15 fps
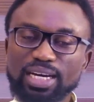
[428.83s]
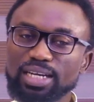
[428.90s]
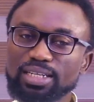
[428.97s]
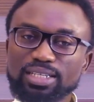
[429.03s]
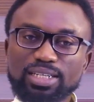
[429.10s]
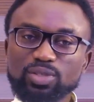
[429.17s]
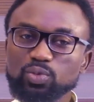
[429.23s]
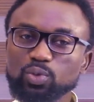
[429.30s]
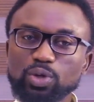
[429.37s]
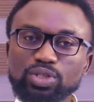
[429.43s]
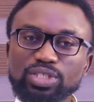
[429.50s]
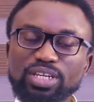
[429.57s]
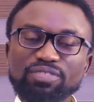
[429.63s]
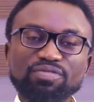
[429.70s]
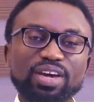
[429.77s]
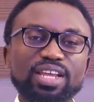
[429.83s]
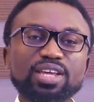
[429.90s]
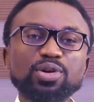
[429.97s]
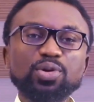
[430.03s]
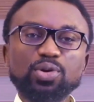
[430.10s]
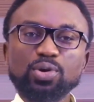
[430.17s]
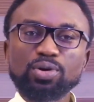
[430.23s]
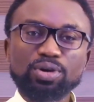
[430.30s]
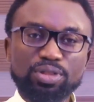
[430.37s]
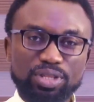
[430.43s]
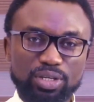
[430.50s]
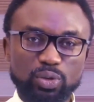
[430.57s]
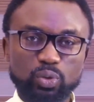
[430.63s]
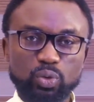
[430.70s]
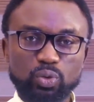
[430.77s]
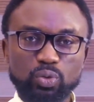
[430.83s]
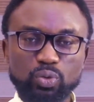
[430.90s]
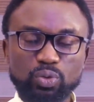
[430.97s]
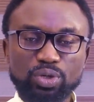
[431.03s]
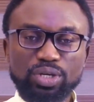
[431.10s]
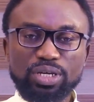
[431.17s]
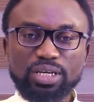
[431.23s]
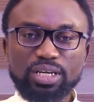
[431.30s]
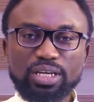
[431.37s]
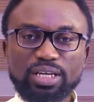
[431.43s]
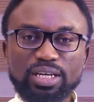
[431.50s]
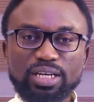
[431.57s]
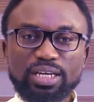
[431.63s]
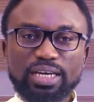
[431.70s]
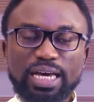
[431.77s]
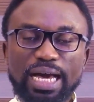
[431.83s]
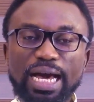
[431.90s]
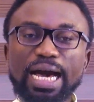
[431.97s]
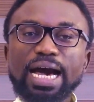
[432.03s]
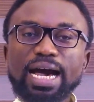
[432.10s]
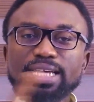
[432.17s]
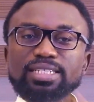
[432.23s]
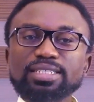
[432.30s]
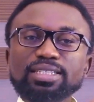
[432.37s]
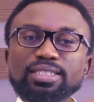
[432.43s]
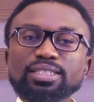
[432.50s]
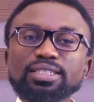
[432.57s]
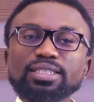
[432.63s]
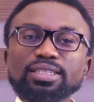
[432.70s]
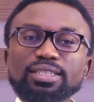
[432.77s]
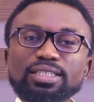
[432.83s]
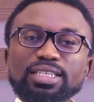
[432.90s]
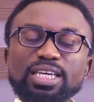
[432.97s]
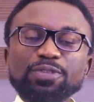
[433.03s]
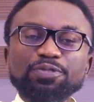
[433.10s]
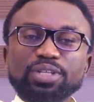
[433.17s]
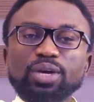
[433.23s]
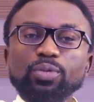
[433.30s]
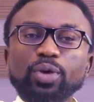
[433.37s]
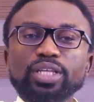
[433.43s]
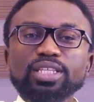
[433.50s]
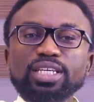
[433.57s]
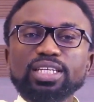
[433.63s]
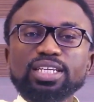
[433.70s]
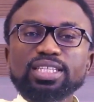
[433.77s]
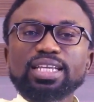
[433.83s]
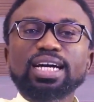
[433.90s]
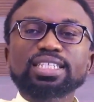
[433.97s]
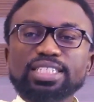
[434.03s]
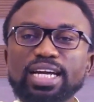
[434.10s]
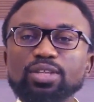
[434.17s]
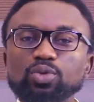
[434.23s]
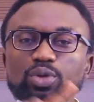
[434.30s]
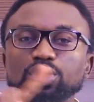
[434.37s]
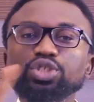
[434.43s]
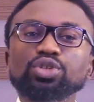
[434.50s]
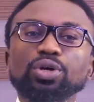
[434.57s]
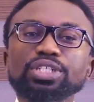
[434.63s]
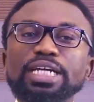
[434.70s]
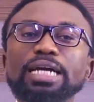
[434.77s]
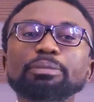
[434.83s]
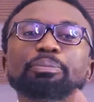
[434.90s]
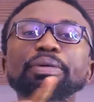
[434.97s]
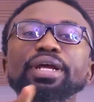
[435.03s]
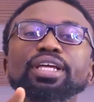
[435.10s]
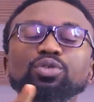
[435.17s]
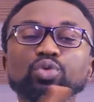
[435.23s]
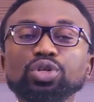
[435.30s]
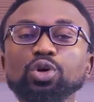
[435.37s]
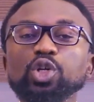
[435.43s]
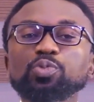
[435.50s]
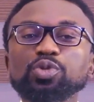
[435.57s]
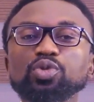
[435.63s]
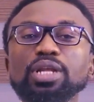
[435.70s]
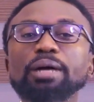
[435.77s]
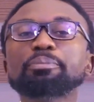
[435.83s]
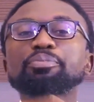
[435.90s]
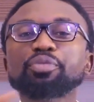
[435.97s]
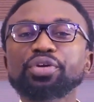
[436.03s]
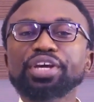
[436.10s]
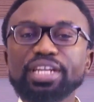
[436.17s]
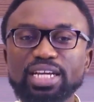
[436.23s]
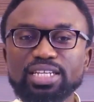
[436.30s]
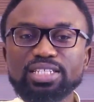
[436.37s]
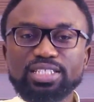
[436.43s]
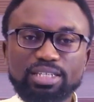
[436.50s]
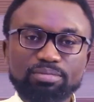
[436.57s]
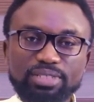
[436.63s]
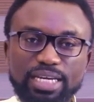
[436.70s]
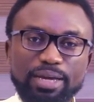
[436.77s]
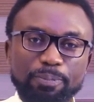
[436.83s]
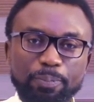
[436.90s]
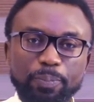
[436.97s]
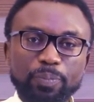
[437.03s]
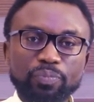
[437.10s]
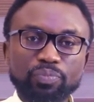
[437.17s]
And it was a very wrong thing to do. As if they were taking that child to the church and pray to the hospital and praying at the same time,